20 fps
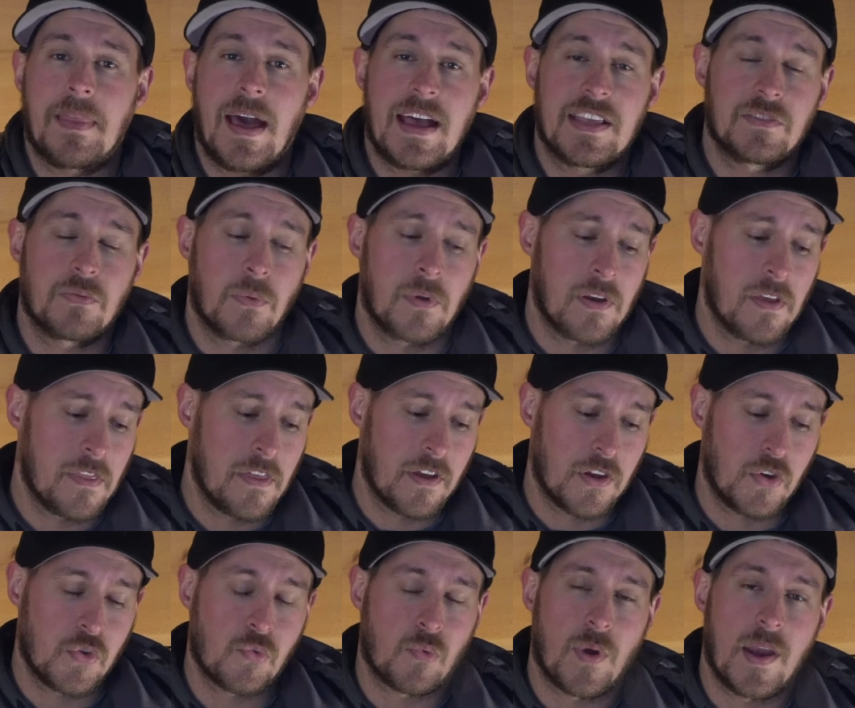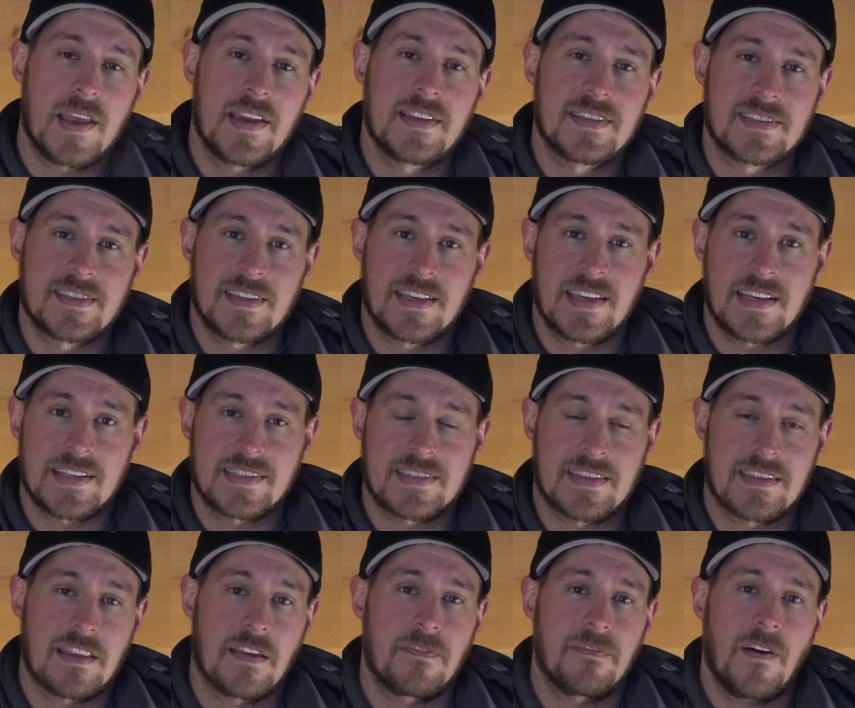That's one of the greatest
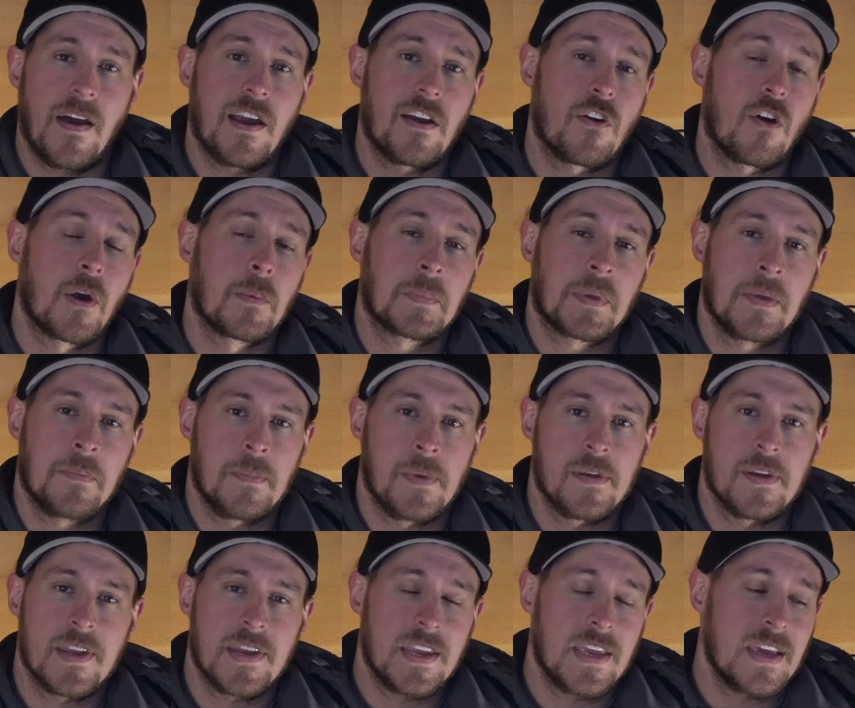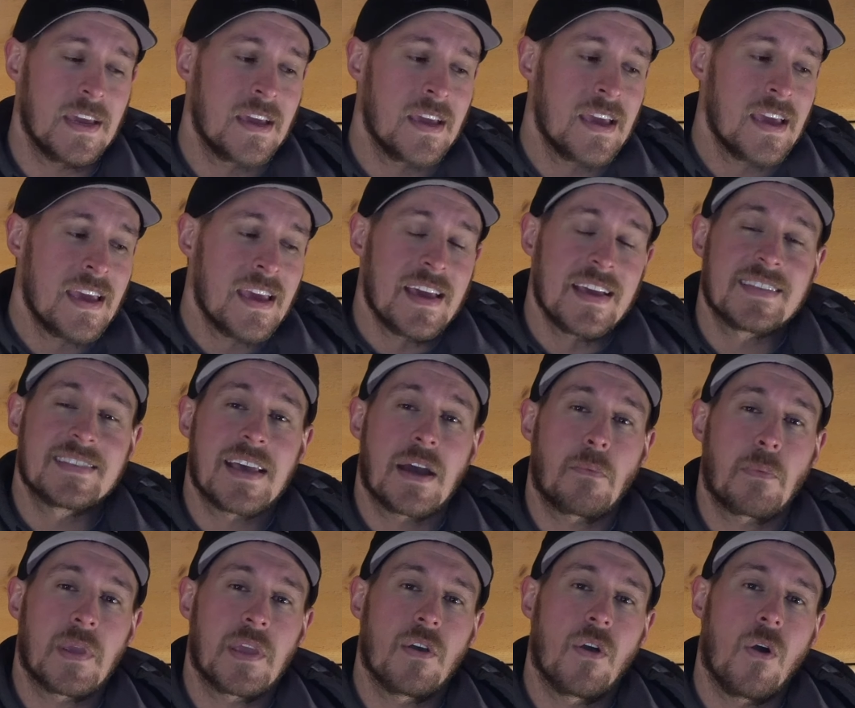things in the firearm community is
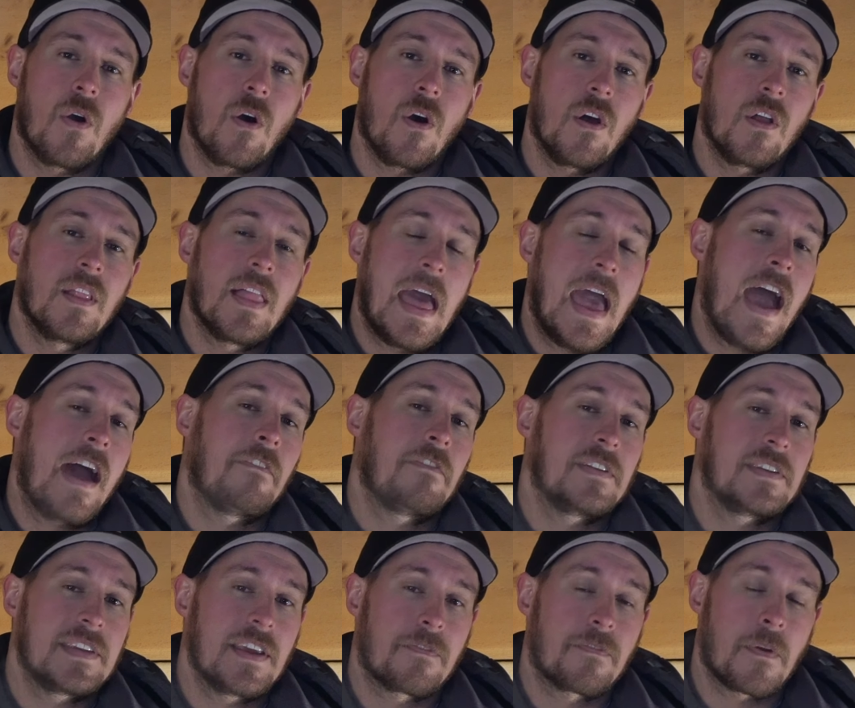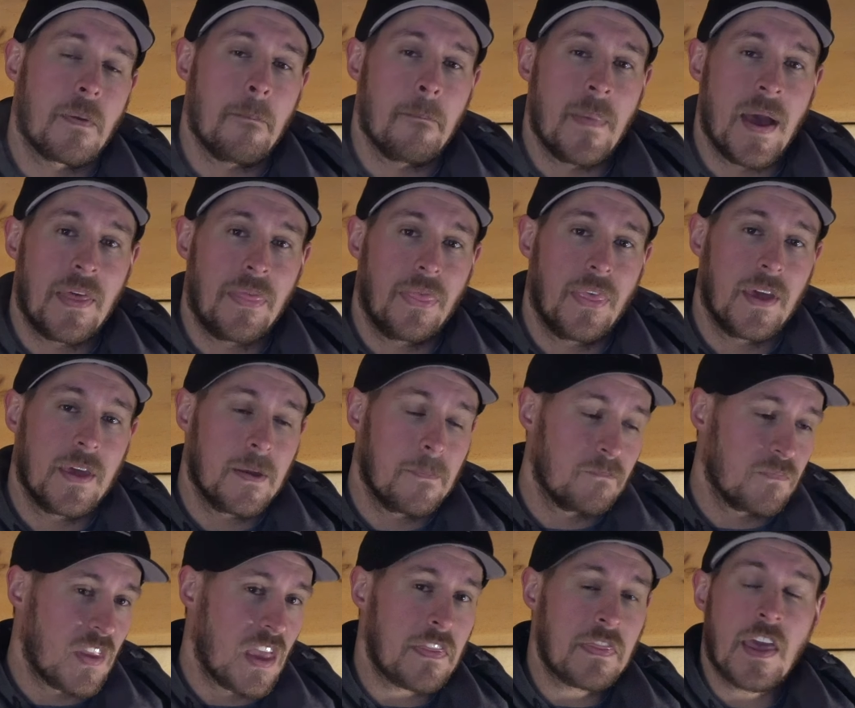that we all have a different
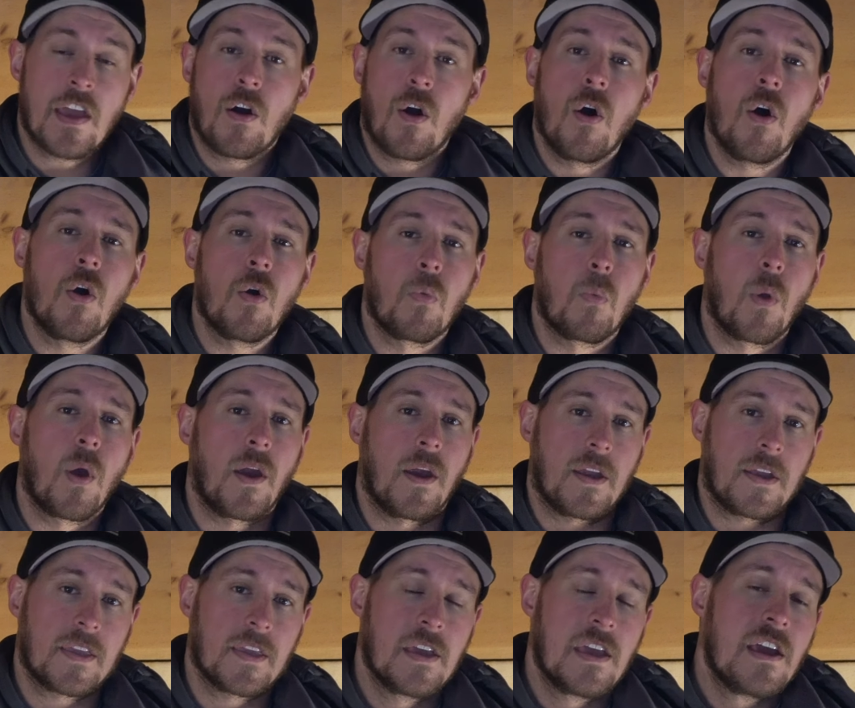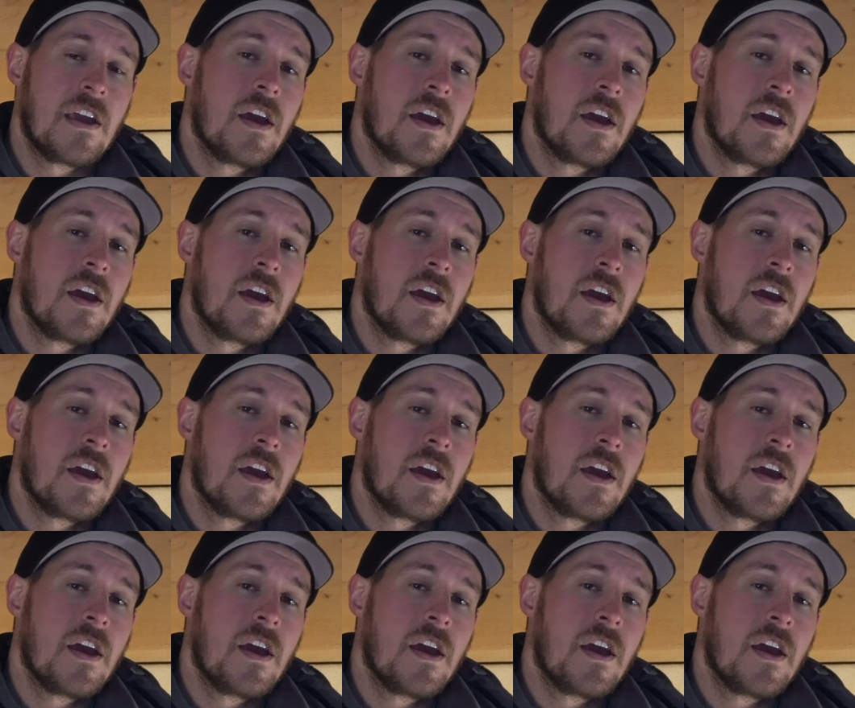method, and they all work.